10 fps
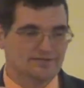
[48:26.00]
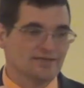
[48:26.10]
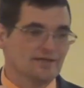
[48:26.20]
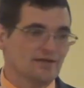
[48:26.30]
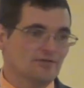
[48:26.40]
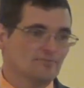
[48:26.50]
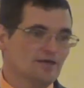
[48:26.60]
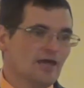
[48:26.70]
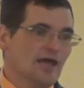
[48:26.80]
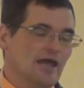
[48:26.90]
to him,
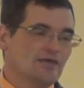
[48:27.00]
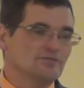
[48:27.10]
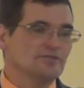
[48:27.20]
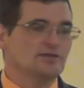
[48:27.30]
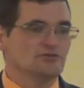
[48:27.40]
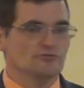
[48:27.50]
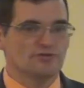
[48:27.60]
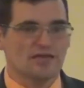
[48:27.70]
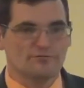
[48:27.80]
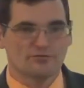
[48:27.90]
and then you
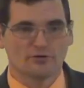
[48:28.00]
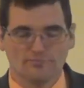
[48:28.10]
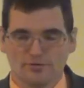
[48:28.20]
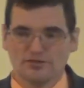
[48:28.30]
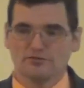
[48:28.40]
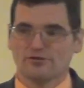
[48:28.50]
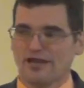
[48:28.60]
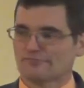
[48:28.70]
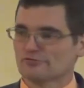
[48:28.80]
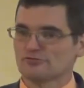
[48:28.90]
gave your opinion
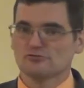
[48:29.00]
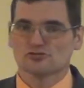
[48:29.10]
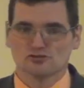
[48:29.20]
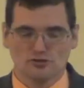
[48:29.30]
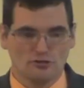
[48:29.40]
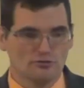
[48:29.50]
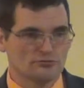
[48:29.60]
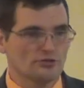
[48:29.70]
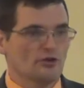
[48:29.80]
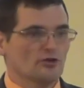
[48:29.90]
after you
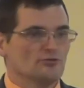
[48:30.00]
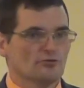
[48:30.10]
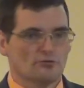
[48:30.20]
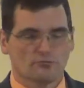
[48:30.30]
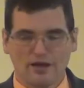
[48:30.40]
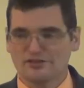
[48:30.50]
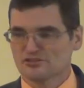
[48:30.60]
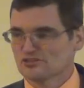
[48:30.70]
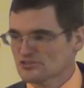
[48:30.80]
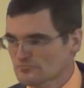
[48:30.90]
showed your
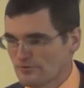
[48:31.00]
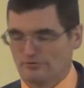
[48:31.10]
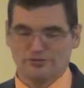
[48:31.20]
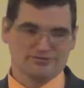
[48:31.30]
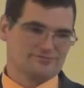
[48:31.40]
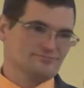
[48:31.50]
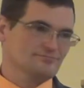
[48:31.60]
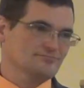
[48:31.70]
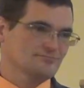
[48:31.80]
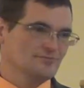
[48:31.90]
righteous spirit.
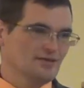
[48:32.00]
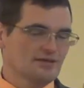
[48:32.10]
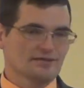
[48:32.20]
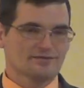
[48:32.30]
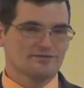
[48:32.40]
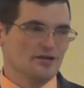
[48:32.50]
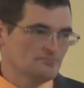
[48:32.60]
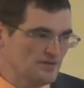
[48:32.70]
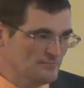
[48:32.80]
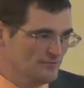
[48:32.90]

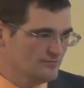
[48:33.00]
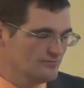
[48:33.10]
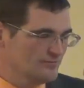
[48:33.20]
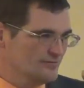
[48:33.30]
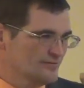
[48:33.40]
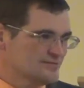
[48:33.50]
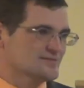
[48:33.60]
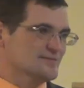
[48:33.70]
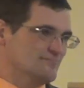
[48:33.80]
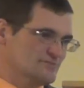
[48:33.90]
Young people,
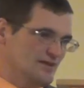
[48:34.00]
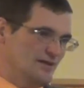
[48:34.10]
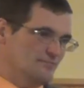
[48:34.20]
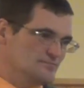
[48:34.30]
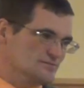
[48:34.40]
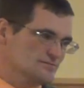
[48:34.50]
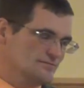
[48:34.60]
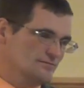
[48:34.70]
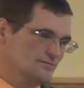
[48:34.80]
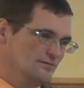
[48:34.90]
sometimes,
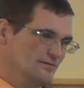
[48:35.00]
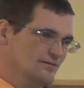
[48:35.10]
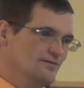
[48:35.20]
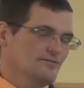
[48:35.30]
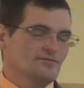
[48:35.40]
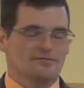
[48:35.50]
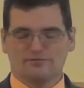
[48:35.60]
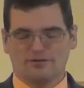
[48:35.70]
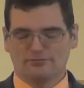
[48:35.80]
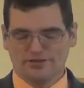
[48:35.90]

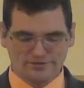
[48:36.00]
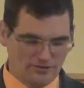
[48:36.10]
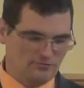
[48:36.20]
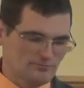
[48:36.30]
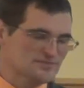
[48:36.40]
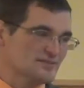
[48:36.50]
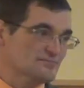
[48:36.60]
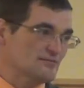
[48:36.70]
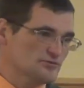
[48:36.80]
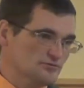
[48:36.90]
no, they don't, but
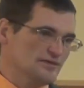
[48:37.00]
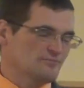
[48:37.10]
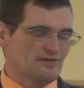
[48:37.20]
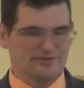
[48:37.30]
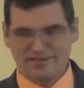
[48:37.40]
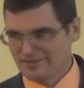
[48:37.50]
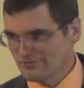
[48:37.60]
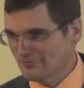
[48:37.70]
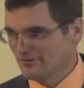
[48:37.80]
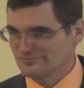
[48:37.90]
sometimes you think mom and dad get
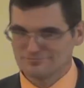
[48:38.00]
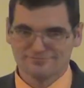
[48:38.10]
it wrong.